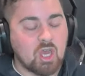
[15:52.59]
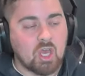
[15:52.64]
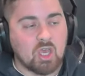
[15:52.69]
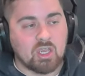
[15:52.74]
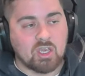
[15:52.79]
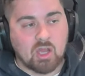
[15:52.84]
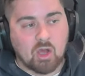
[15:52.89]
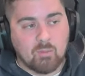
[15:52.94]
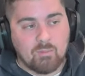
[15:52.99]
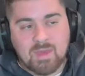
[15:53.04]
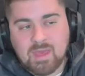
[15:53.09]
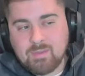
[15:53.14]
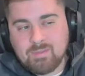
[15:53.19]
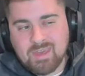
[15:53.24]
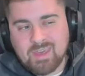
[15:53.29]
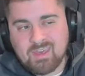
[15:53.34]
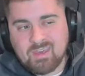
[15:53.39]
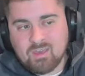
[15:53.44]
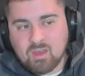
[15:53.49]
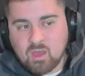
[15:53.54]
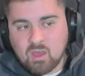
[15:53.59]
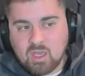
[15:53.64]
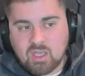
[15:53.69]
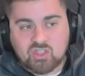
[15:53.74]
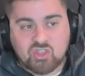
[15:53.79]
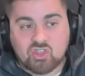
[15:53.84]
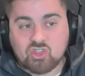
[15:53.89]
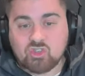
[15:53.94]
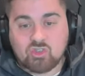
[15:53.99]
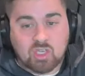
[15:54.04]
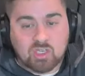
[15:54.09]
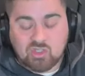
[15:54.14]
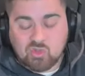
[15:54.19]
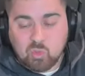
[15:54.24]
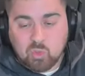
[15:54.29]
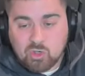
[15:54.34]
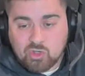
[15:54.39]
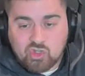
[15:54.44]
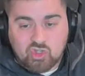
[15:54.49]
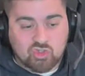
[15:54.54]
You know, maybe his his
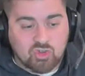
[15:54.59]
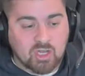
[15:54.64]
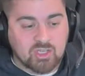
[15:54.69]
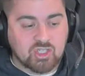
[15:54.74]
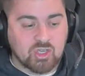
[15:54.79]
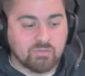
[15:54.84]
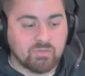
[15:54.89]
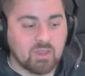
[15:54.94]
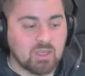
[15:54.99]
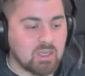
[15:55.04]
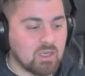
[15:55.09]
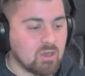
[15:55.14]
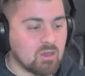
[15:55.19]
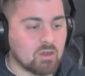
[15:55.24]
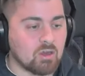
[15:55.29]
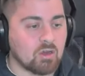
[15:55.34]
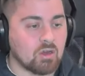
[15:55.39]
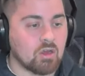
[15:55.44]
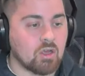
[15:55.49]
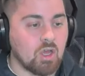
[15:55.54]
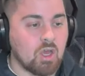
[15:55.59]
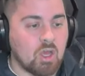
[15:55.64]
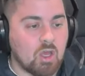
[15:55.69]
worst stretch of the year